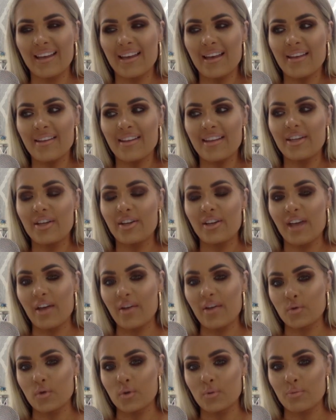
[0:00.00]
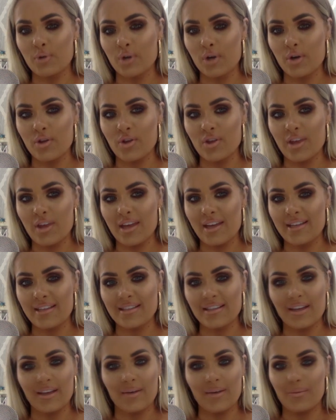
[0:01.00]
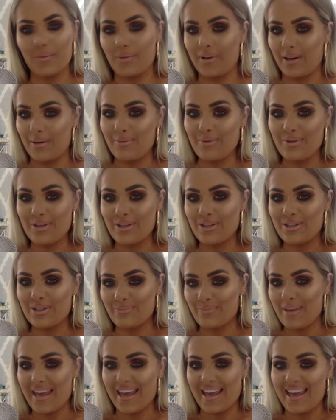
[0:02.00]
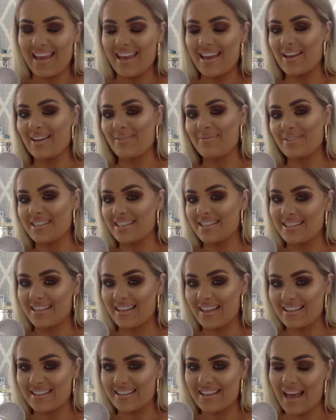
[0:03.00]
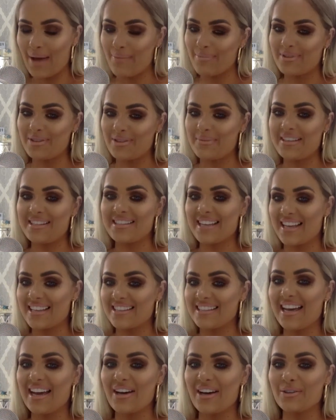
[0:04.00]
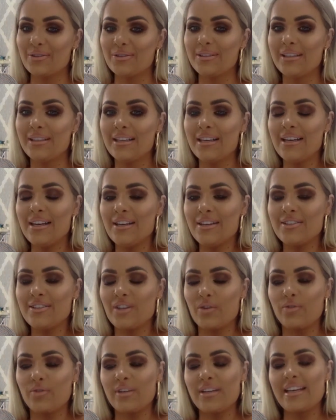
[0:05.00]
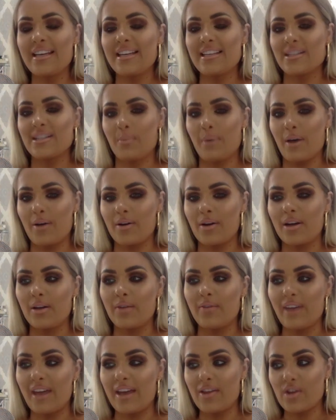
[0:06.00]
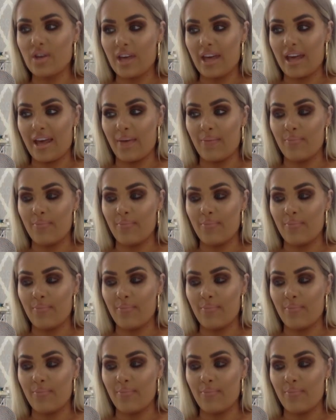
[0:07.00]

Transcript: they don't know how to approach it. And it's like, well, I'm just me and just happen to be sat down. So really it's about kind of educating